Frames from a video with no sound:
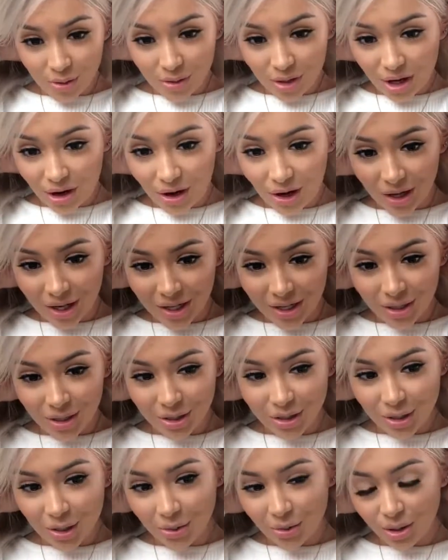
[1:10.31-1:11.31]
There are other
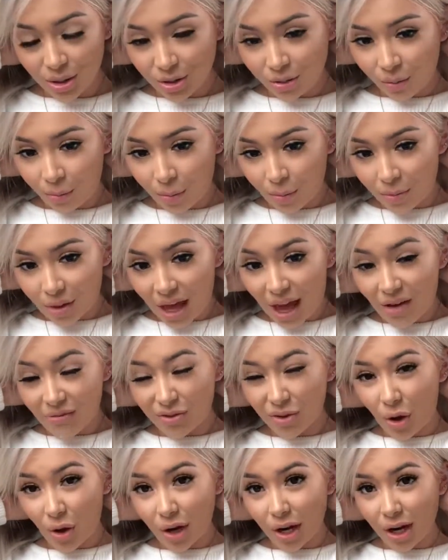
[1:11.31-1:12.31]
tutorials for people that have
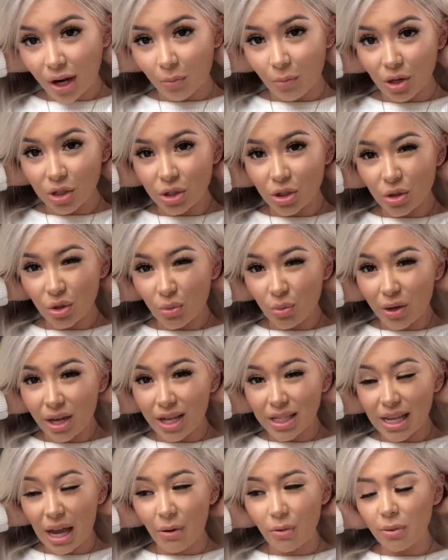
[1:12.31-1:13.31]
long hair and want to do
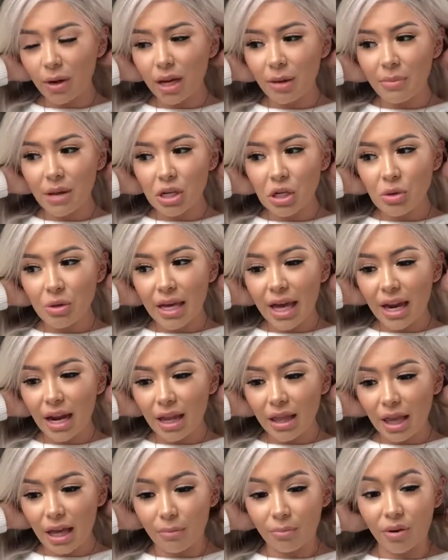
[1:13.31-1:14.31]
wigs. I would recommend you get
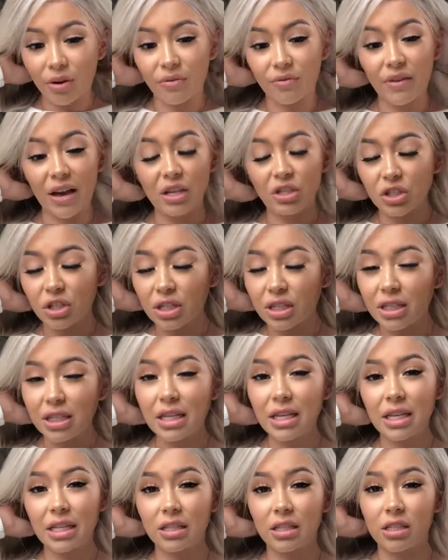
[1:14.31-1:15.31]
it like
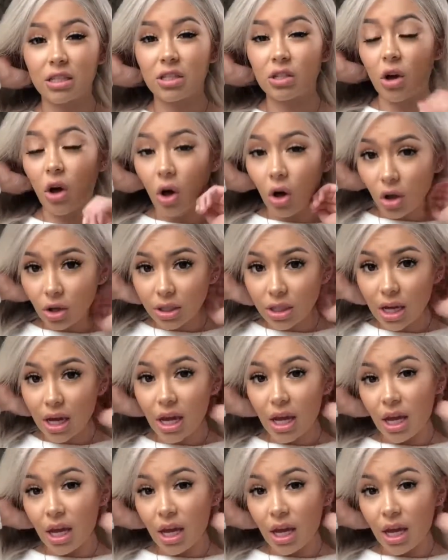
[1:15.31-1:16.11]
professionally installed